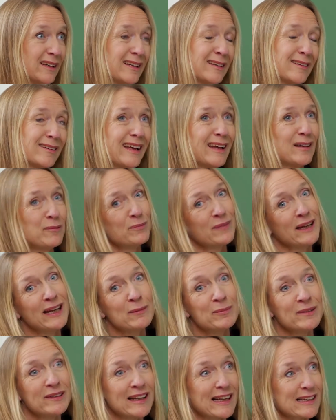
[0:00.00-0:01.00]
And
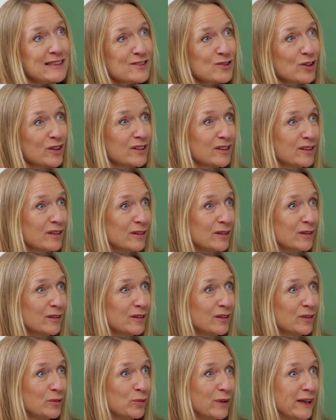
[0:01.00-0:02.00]
maybe that's not
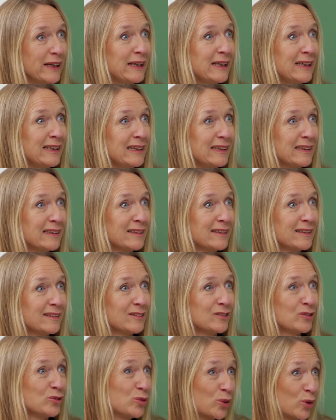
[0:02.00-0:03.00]
the way
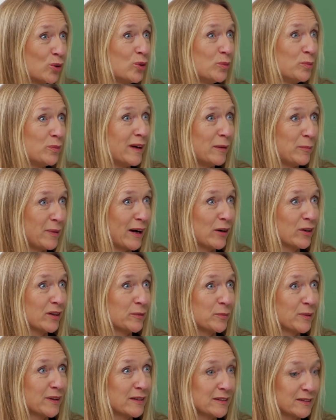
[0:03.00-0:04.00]
to go about
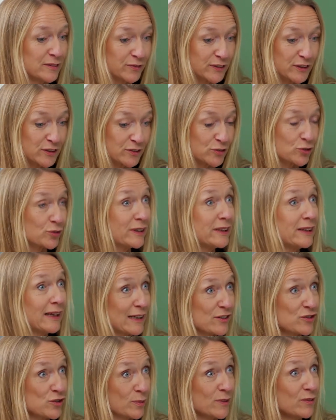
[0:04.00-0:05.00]
it, because if a tree
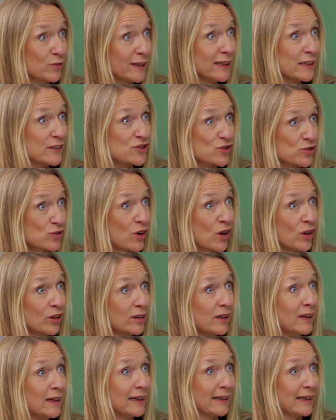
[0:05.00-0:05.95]
has to be really strong,